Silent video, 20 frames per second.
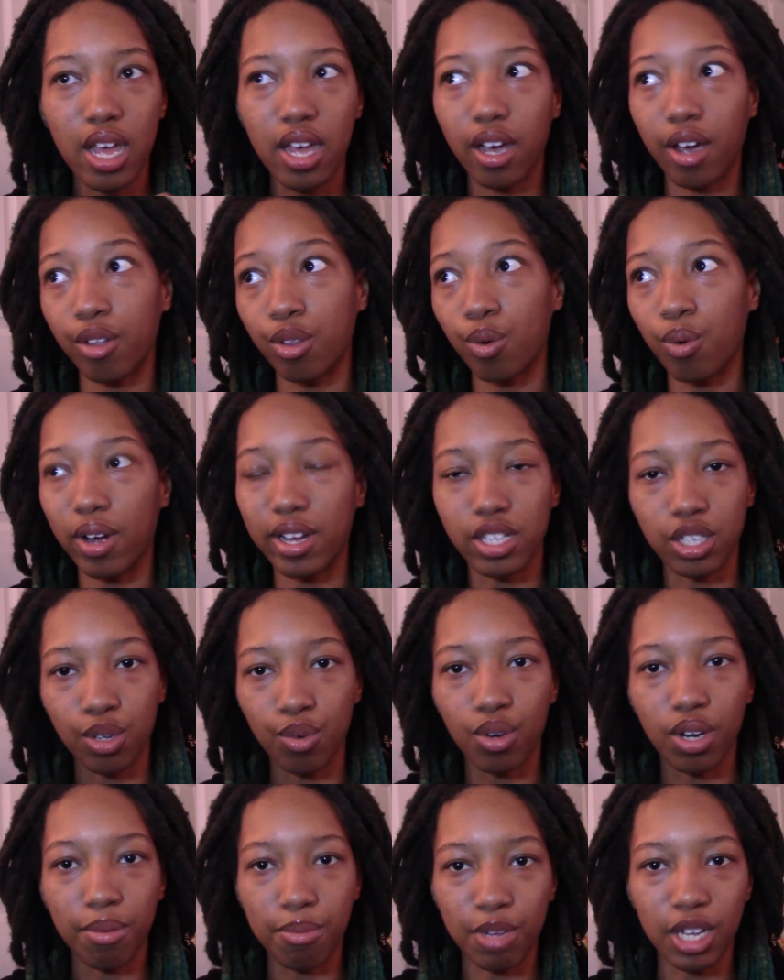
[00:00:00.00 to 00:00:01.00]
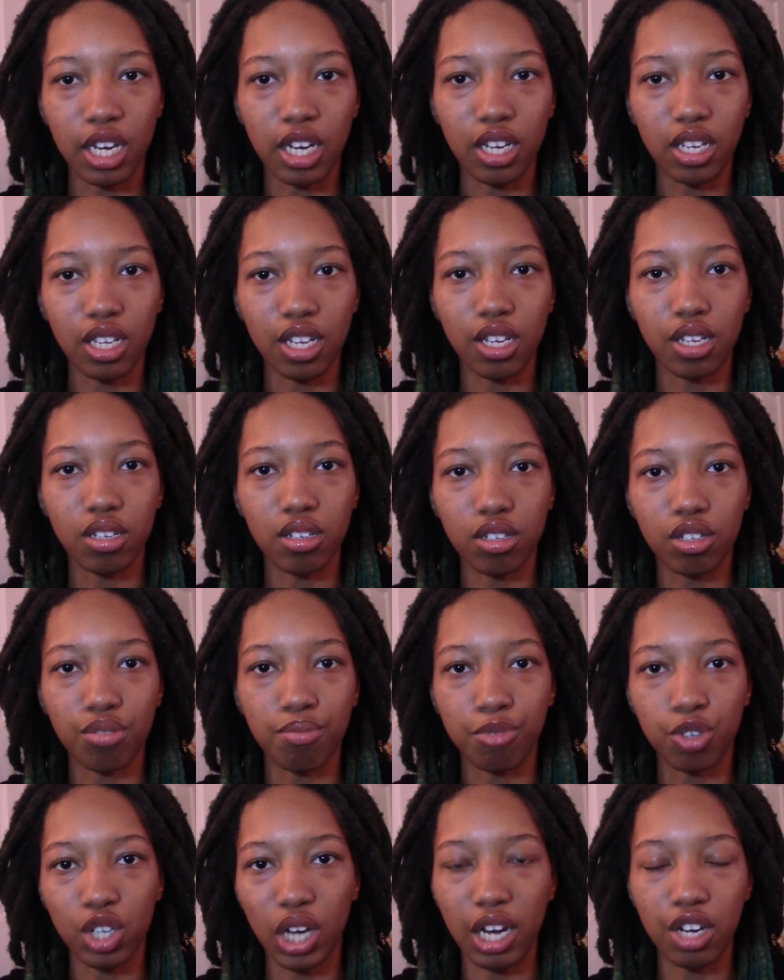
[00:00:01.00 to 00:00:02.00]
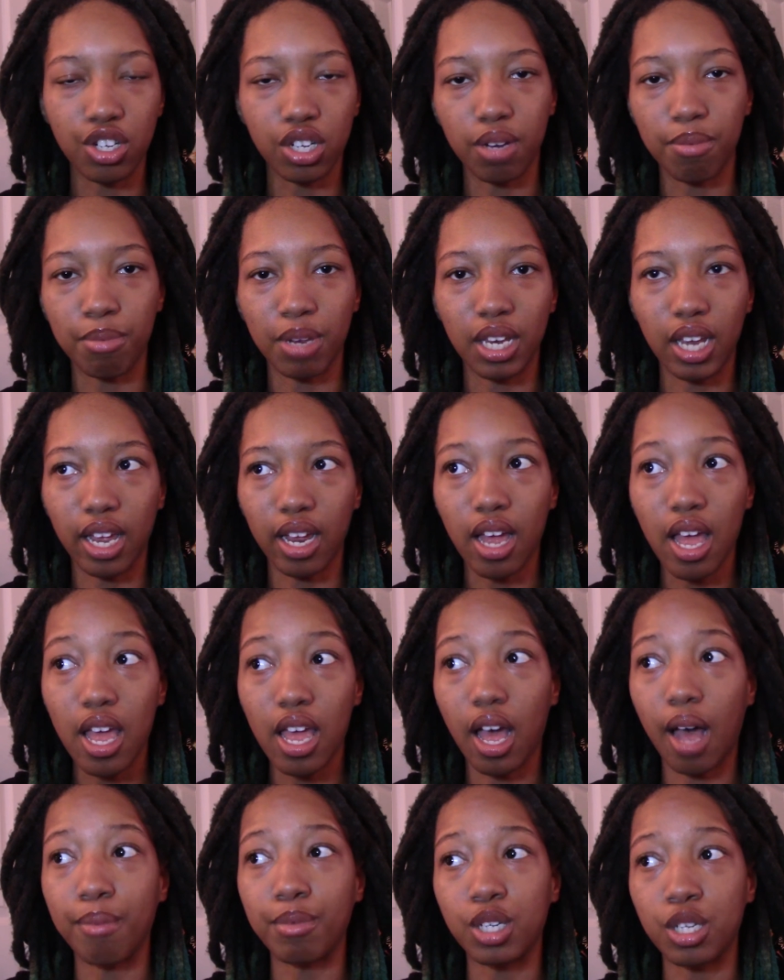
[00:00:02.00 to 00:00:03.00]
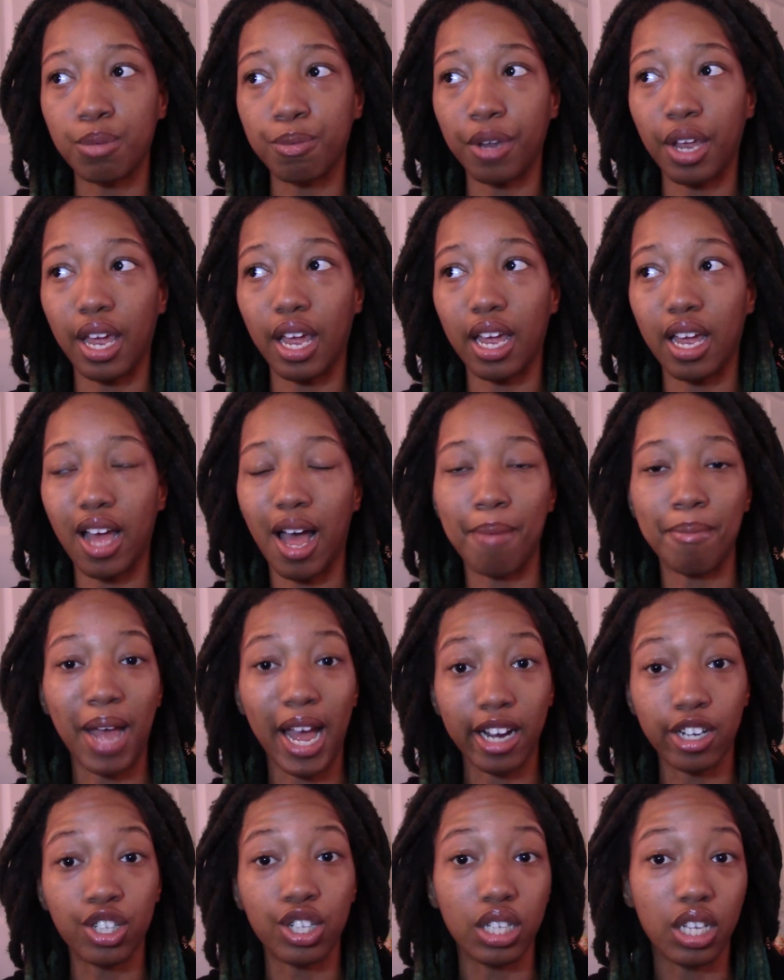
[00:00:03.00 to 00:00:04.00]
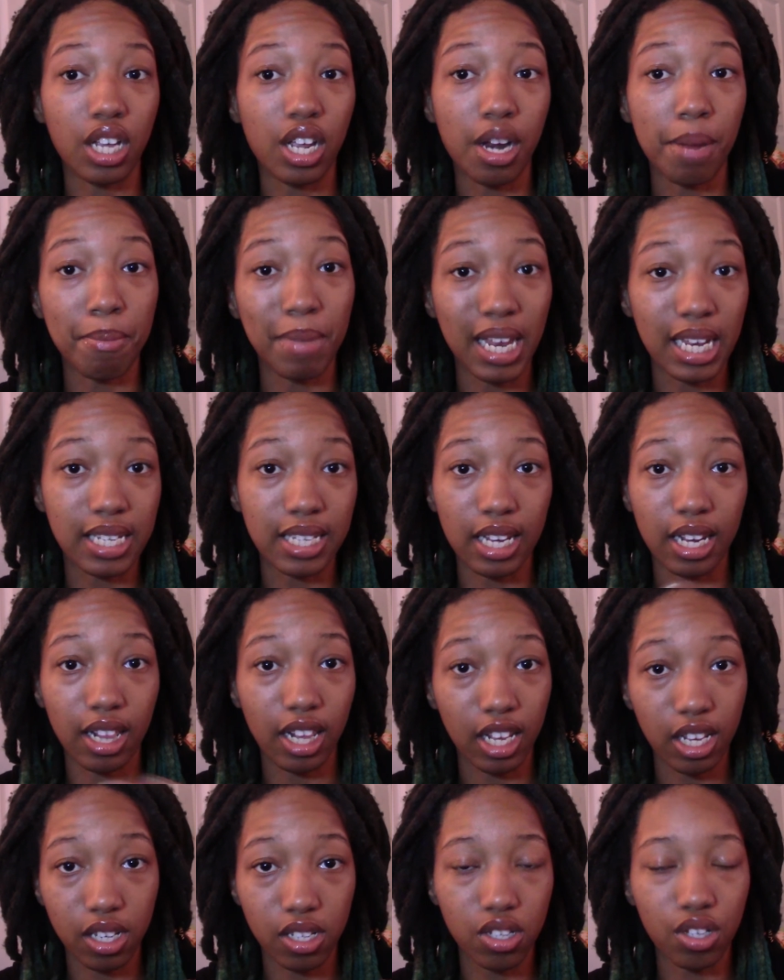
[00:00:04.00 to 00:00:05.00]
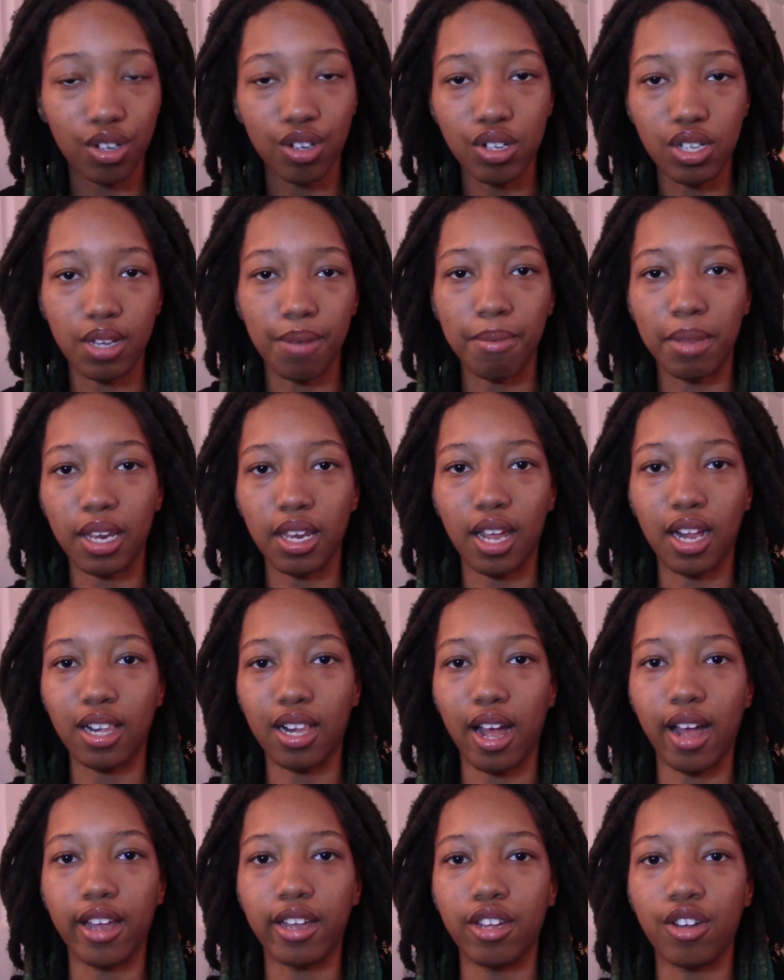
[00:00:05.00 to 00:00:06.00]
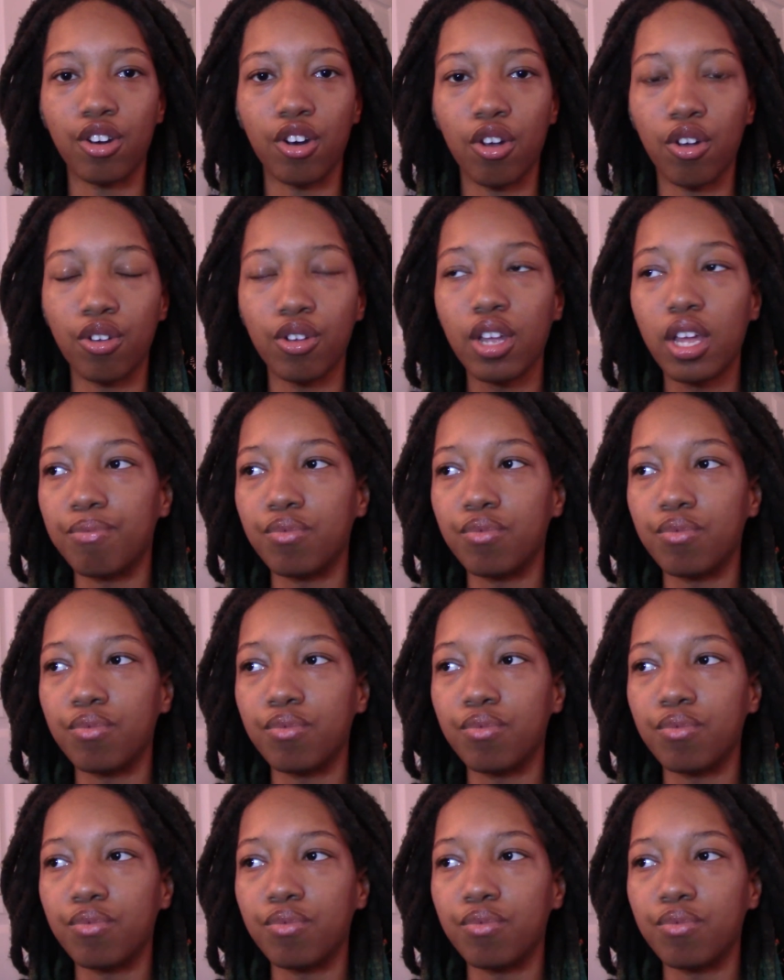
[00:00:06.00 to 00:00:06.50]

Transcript: Otherwise, you would immediately change it and be like, I'm just playing, I'm actually an amazing this, or something like that, you know?